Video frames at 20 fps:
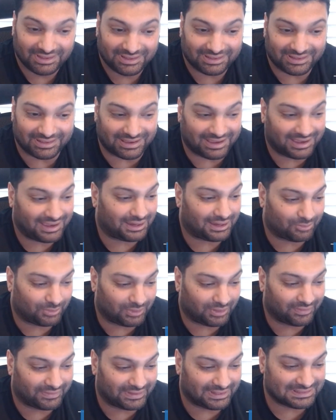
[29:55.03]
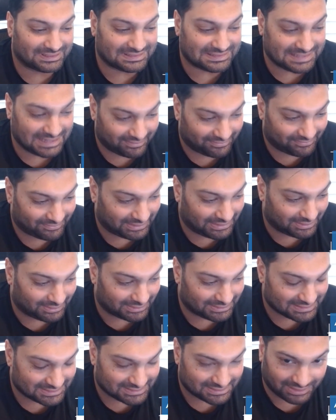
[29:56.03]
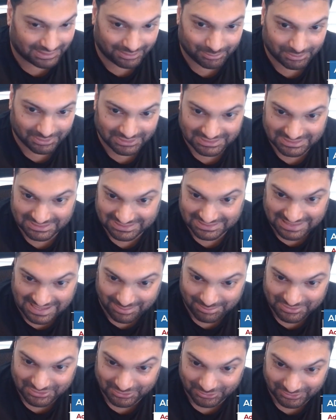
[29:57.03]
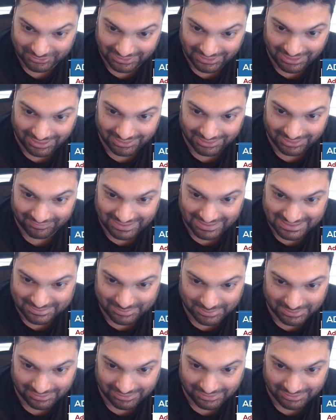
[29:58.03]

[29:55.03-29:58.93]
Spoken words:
Yeah, well, then definitely disclaimer: this is absolutely not investment